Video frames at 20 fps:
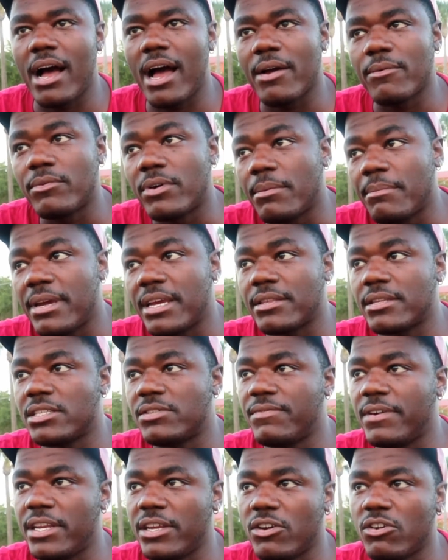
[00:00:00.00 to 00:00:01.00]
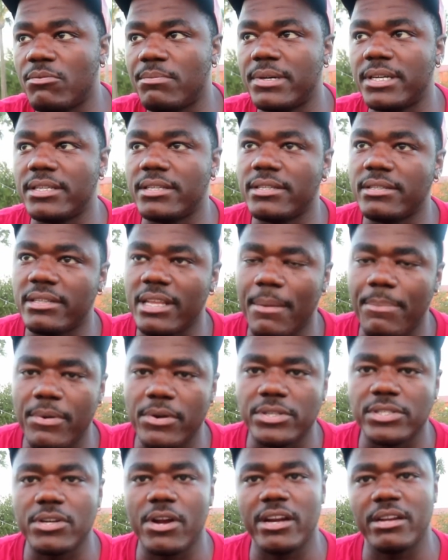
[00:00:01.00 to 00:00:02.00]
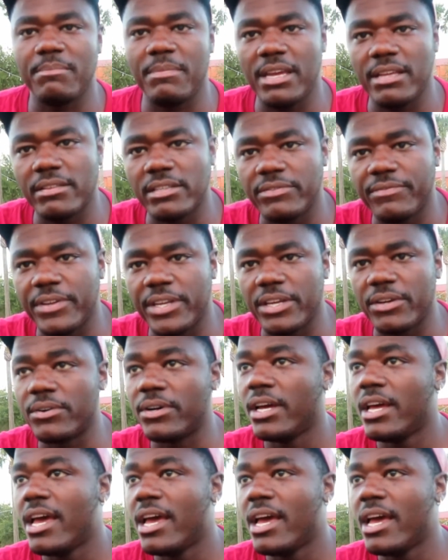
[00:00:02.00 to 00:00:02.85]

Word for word: I wanna make this video, but that person already made this video.